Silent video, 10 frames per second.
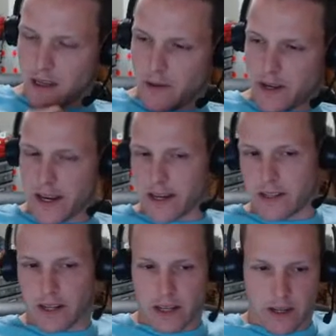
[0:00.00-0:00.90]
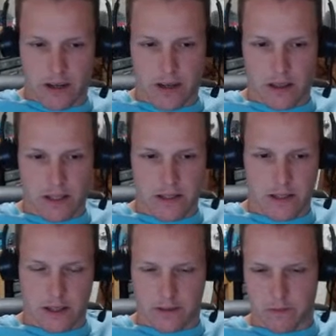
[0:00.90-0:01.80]
guys, let's
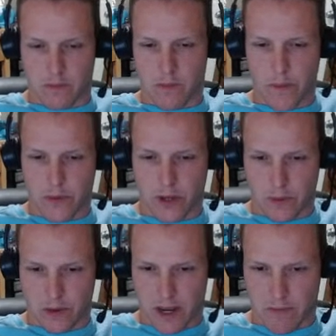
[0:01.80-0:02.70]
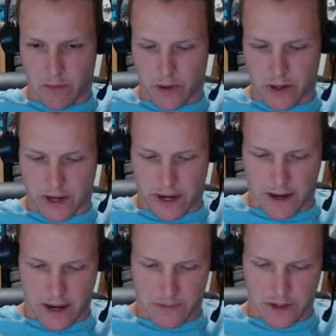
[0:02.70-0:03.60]
wrap this up because I'm gonna
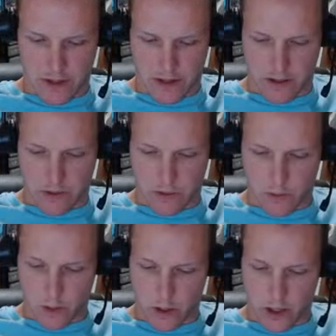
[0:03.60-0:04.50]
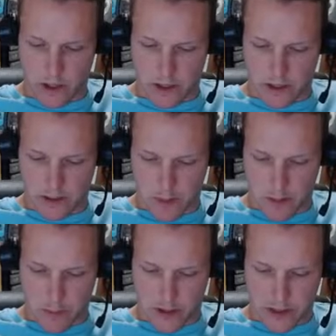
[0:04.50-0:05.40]
have to get down and do some work. But I
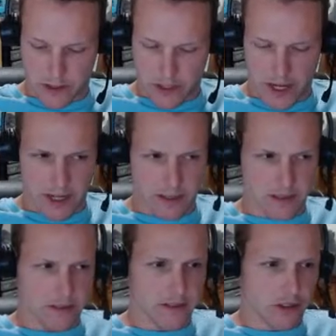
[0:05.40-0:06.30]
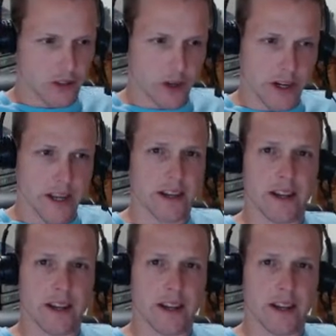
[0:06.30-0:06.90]
appreciate you guys tuning in